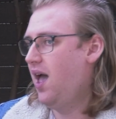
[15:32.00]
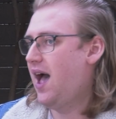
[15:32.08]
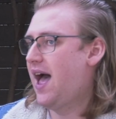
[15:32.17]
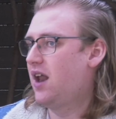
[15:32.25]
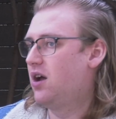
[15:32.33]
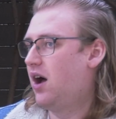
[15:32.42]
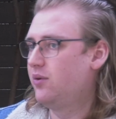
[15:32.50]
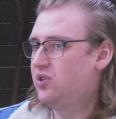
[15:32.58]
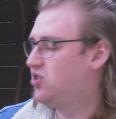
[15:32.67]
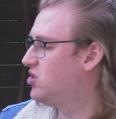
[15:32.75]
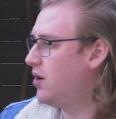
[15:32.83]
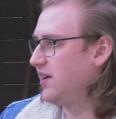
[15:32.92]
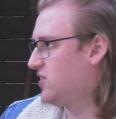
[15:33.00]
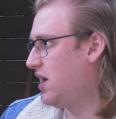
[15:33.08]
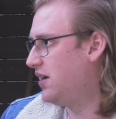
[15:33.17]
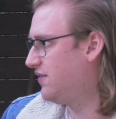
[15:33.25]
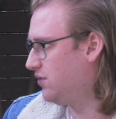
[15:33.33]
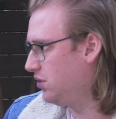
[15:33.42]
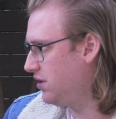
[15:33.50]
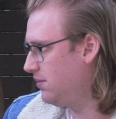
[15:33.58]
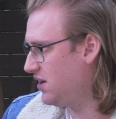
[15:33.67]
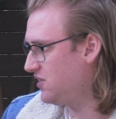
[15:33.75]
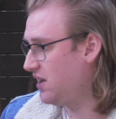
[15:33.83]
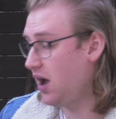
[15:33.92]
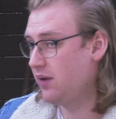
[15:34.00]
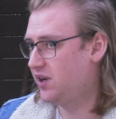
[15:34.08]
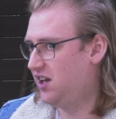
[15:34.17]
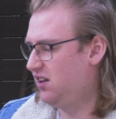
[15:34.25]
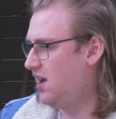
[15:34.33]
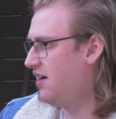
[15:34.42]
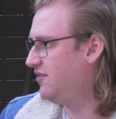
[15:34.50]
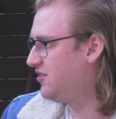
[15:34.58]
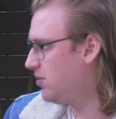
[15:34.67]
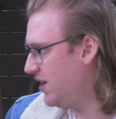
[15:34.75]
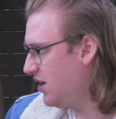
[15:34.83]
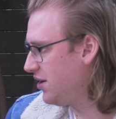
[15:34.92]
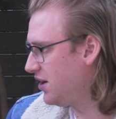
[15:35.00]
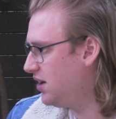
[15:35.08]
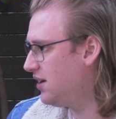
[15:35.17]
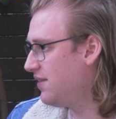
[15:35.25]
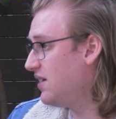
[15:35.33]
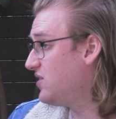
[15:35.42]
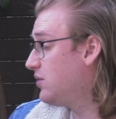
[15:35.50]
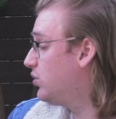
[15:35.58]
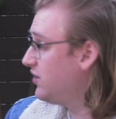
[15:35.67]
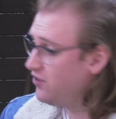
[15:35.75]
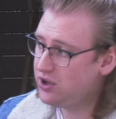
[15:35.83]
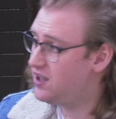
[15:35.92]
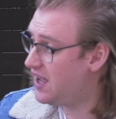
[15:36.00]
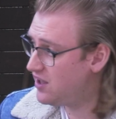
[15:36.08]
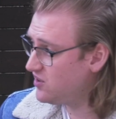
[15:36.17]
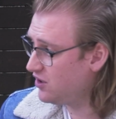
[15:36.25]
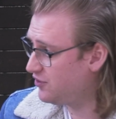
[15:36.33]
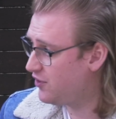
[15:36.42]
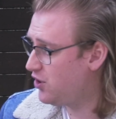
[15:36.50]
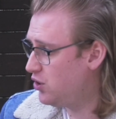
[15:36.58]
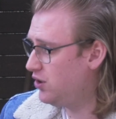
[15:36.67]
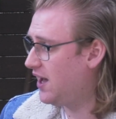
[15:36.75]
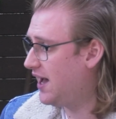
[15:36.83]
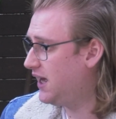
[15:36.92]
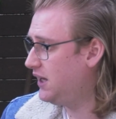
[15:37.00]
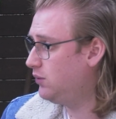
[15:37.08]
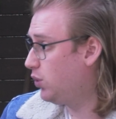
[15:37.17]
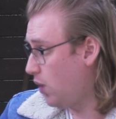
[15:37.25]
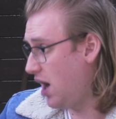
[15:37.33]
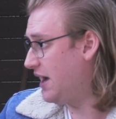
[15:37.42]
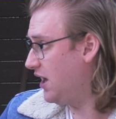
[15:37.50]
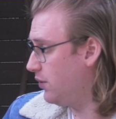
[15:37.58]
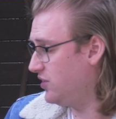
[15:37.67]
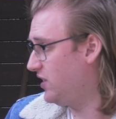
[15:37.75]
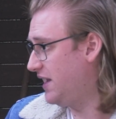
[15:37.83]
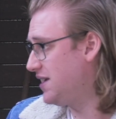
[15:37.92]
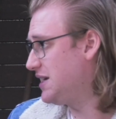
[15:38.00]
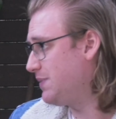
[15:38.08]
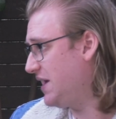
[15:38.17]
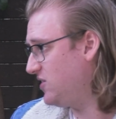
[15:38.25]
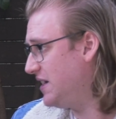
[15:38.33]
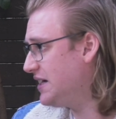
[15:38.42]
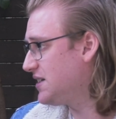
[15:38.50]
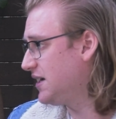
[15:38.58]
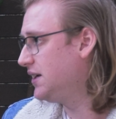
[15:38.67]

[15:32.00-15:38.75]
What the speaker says: And I was so excited for them, and I said, I would love to be on it. And they said, well, if you can get yourself to the UK, we'll hire you as a London-based actor.